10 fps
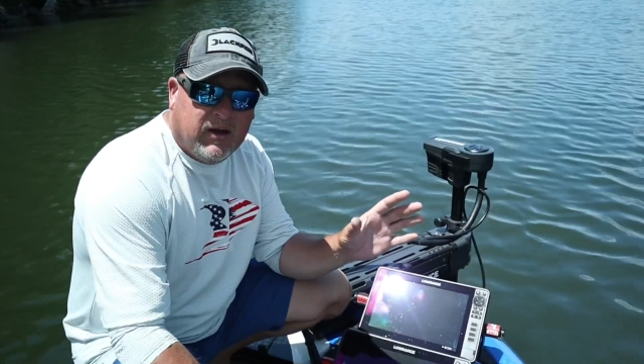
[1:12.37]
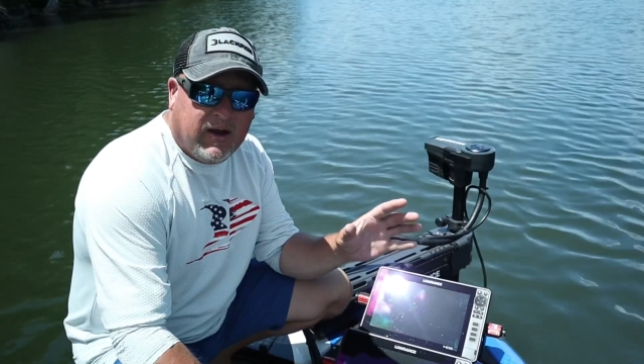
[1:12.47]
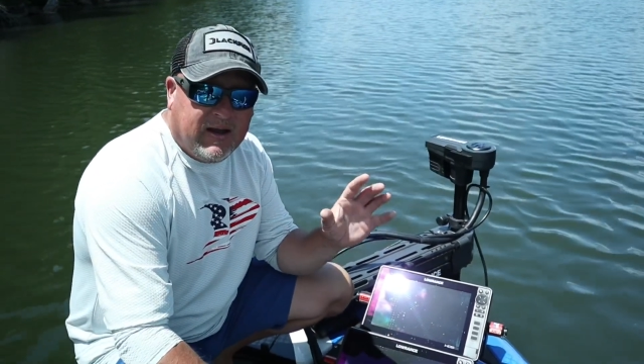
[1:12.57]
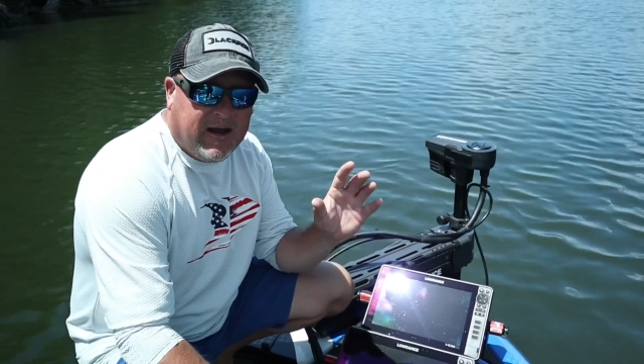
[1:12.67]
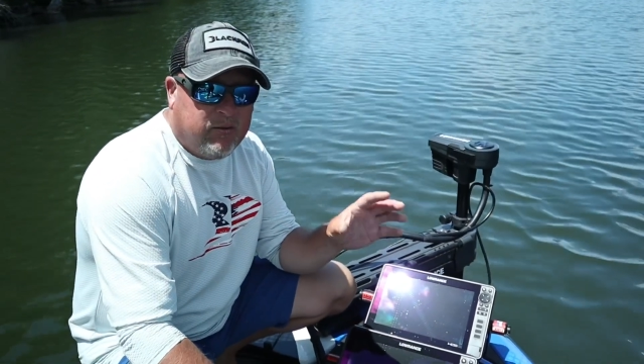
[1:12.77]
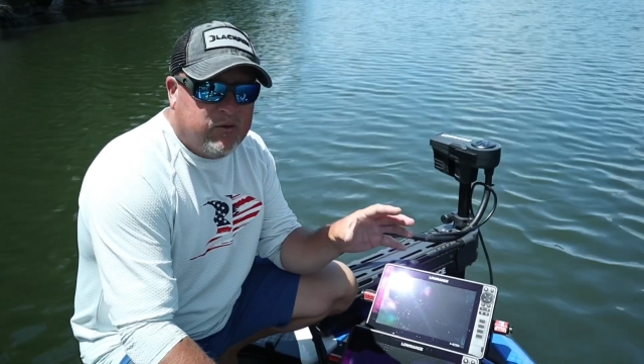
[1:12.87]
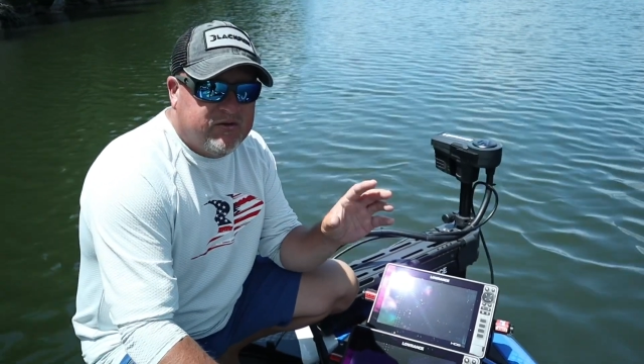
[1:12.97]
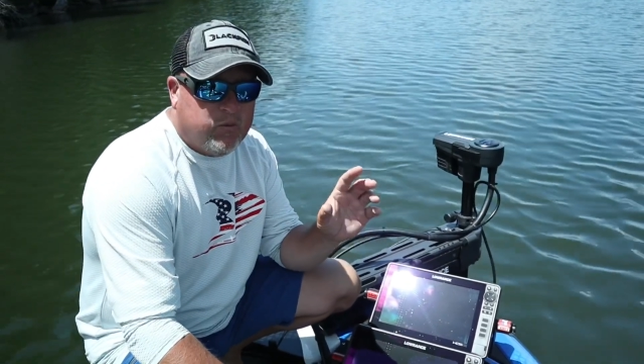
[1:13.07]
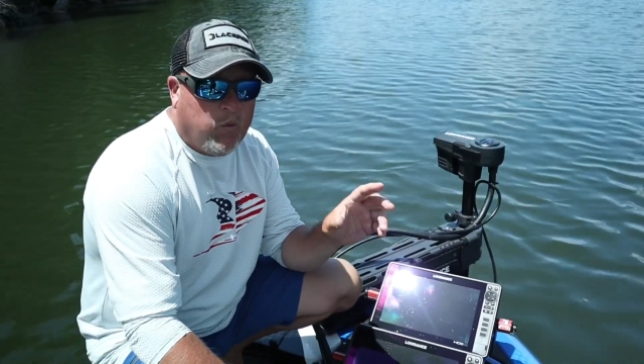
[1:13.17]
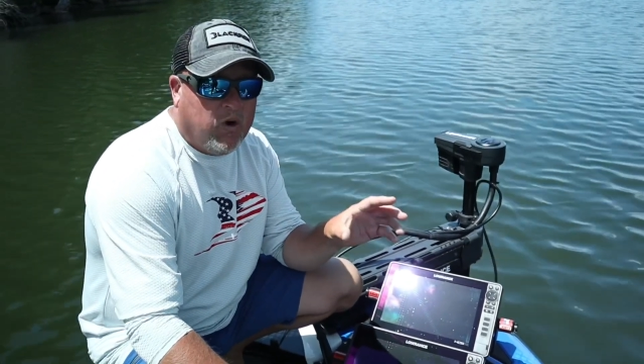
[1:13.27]
And that
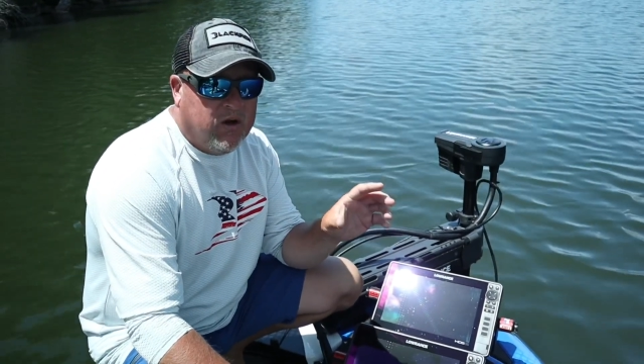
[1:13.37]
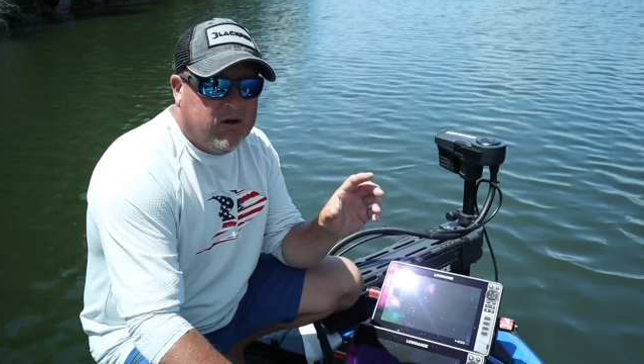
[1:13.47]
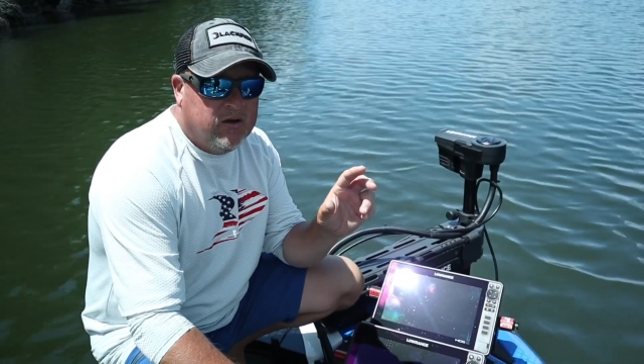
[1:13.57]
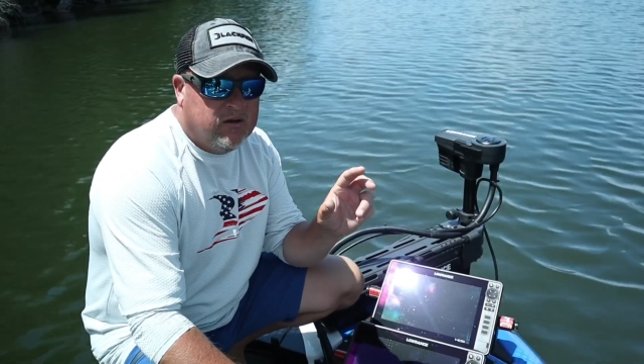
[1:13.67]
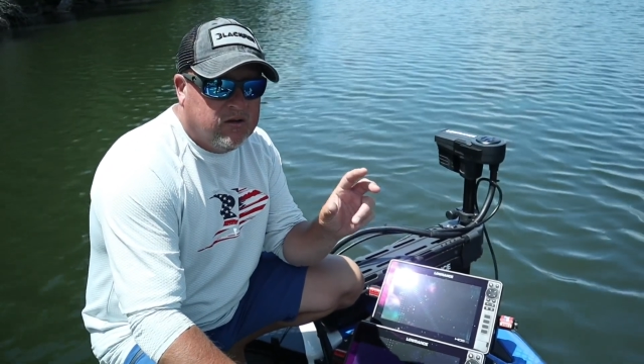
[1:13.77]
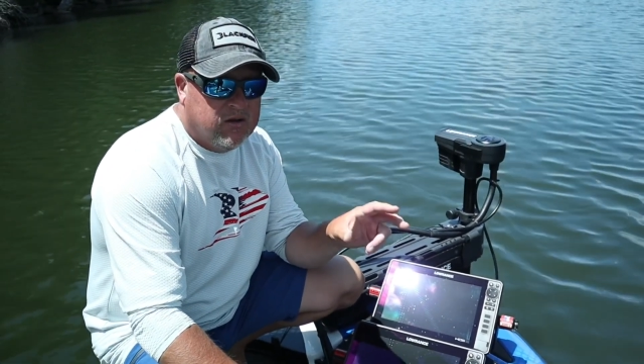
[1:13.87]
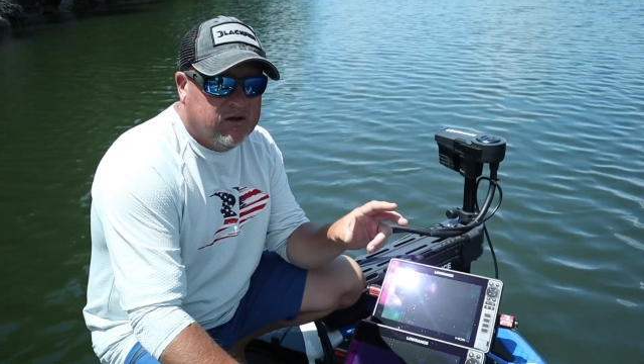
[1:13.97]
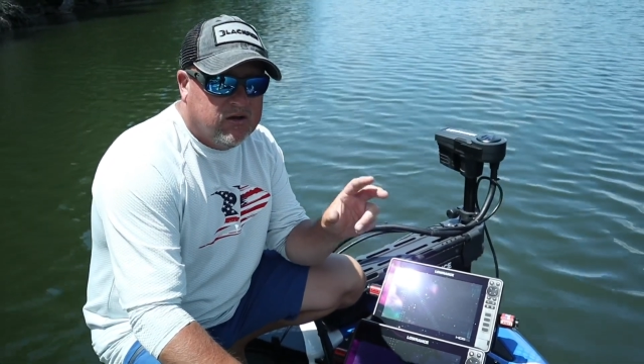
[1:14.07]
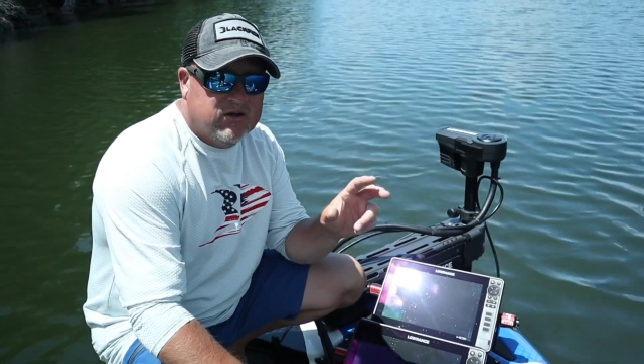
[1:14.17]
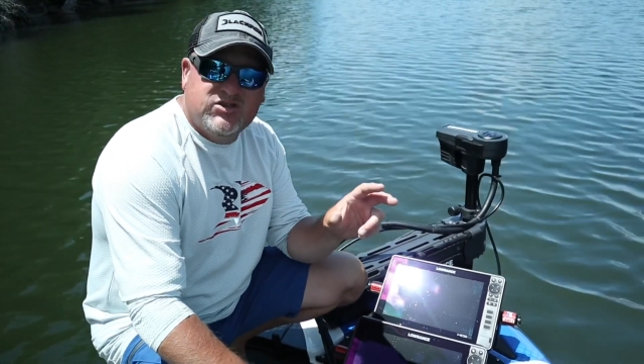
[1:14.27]
was one
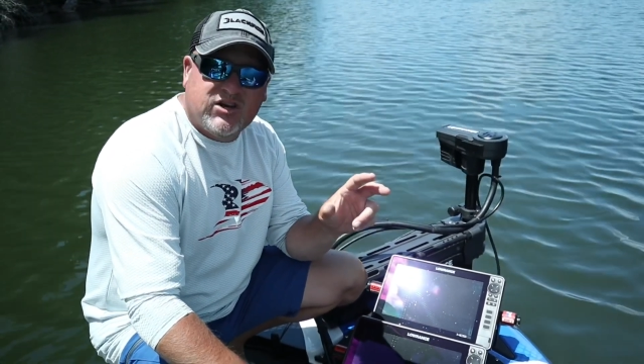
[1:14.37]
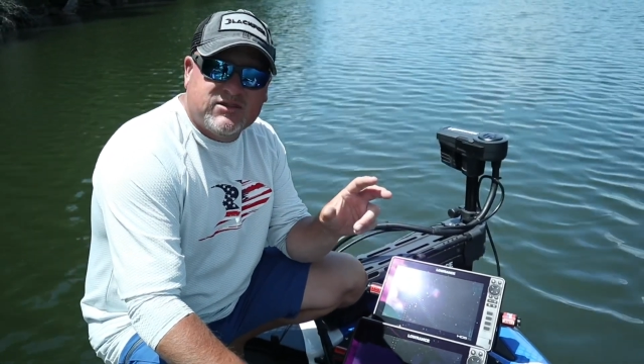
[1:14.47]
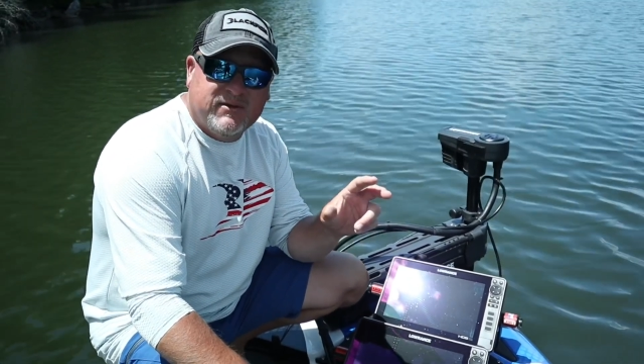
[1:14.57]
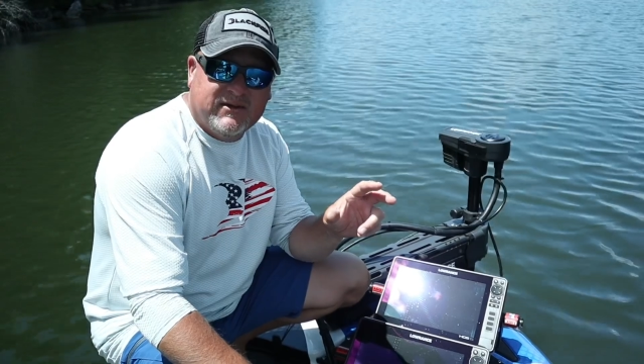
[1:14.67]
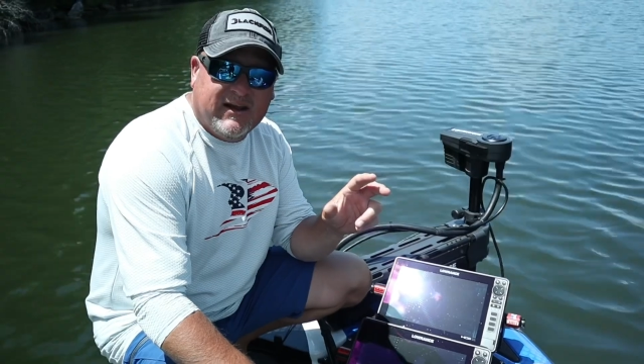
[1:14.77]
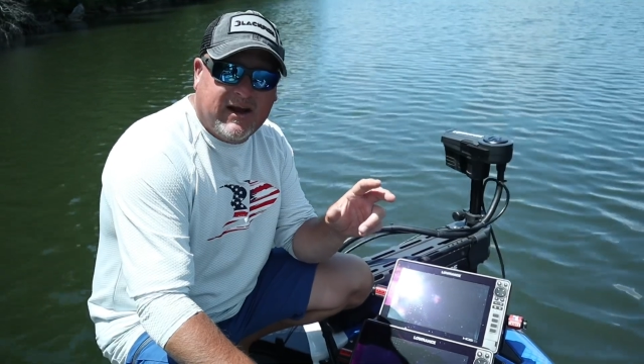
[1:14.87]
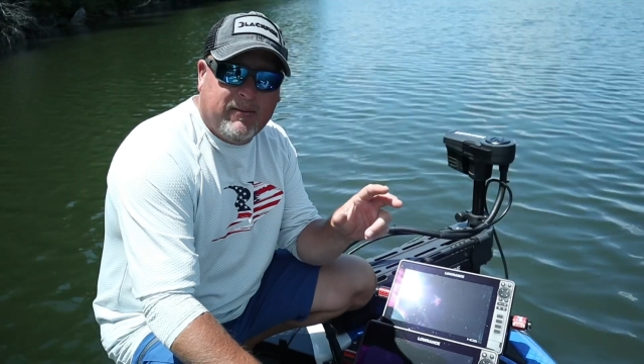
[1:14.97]
little adjustment that I